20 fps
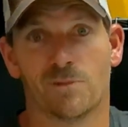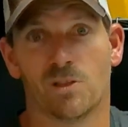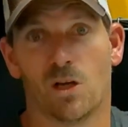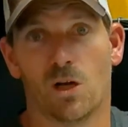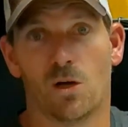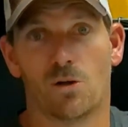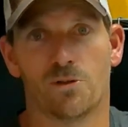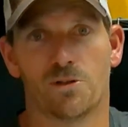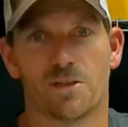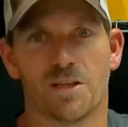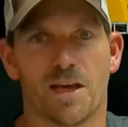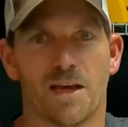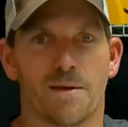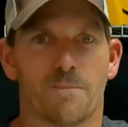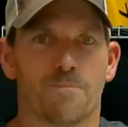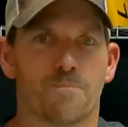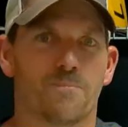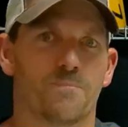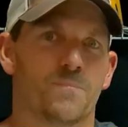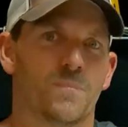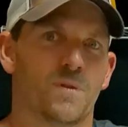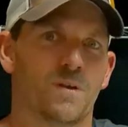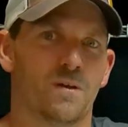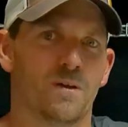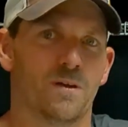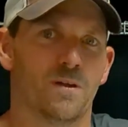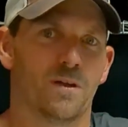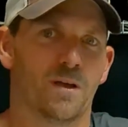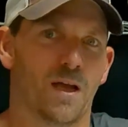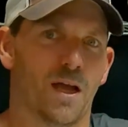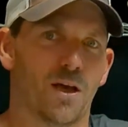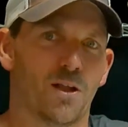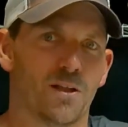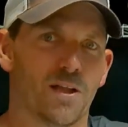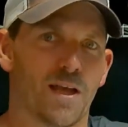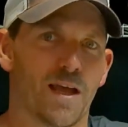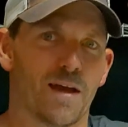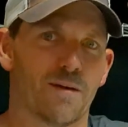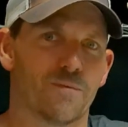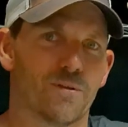all the time. I
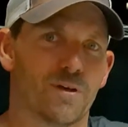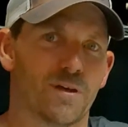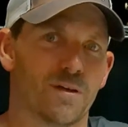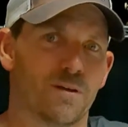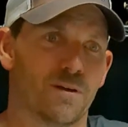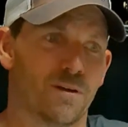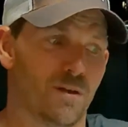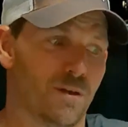only have the